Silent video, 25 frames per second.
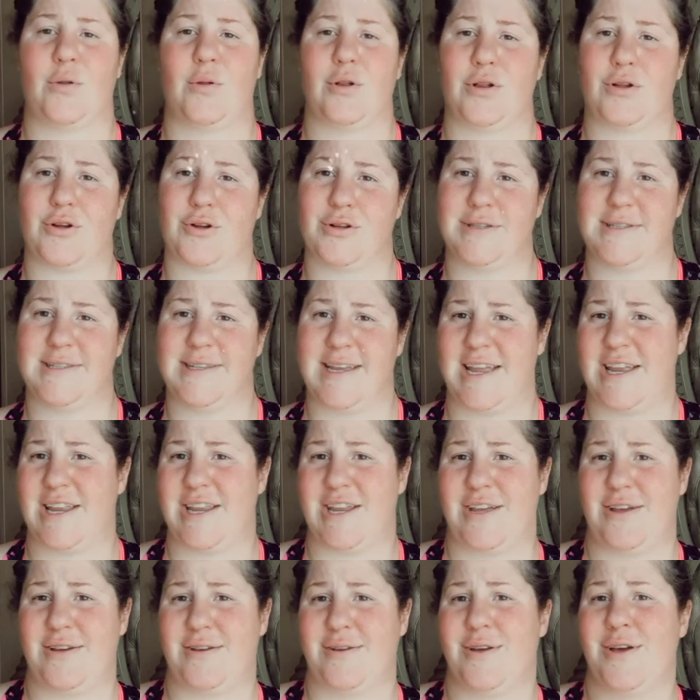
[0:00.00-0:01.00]
will
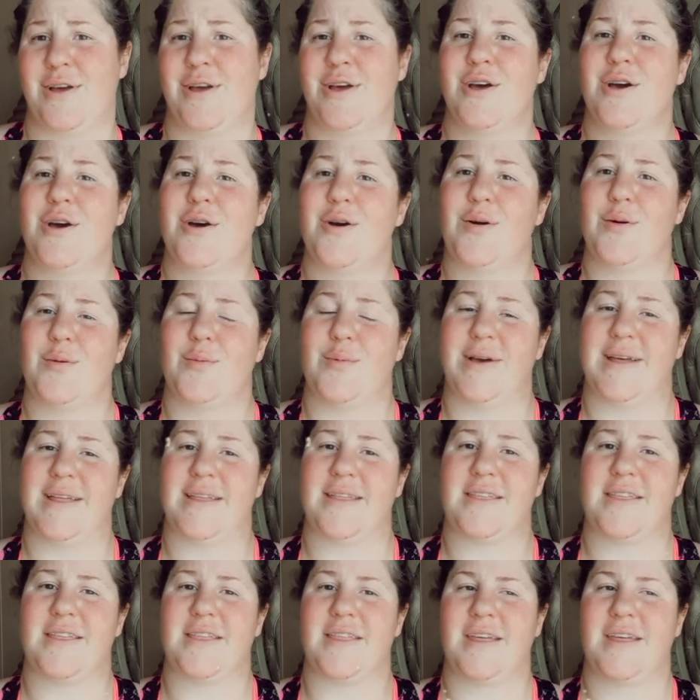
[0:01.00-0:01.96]
continue with